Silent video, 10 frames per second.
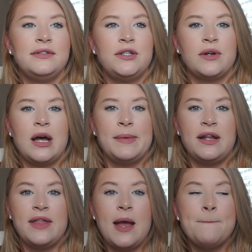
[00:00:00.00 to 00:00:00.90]
don't
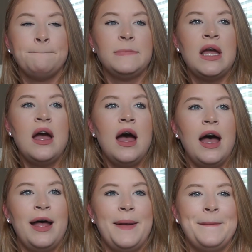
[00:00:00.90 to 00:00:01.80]
comment on that.
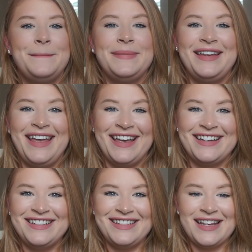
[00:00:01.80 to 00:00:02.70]

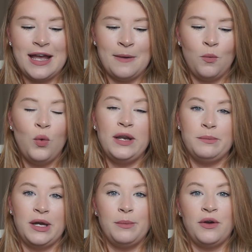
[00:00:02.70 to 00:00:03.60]
And
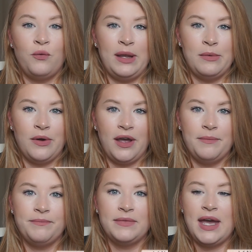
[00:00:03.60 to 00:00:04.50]
1 pump of white
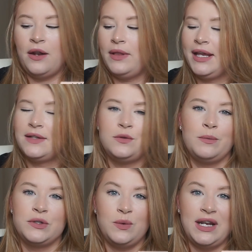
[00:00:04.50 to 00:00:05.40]
mocha. I don't like it
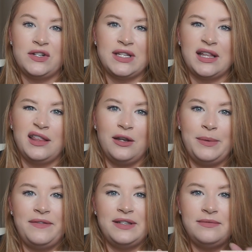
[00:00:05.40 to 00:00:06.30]
super sweet. I just like a little
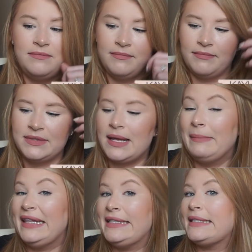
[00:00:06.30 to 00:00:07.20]
bit of a
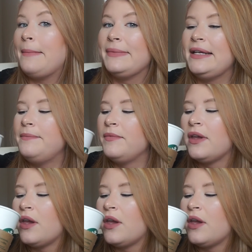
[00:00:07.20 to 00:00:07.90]
something something.